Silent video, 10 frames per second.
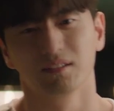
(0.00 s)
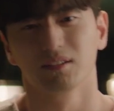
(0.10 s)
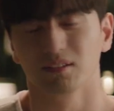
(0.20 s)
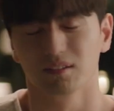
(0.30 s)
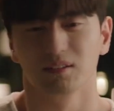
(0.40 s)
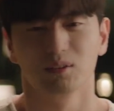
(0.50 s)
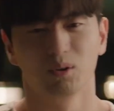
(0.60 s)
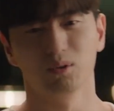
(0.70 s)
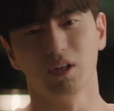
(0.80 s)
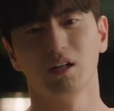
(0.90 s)
The night
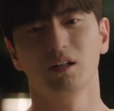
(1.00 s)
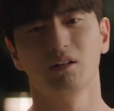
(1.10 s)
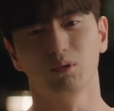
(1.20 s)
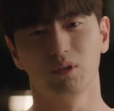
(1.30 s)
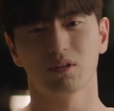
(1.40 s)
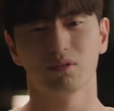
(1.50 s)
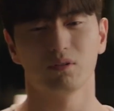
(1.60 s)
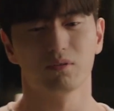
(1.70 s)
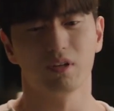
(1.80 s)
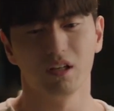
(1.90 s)
before, after
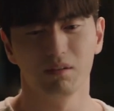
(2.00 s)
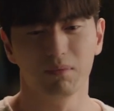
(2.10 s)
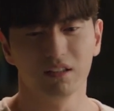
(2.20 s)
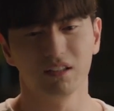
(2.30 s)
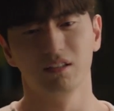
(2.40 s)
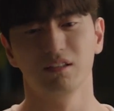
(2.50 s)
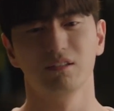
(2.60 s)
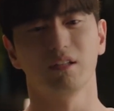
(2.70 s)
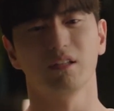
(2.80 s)
rescuing Joo Eun-ho from a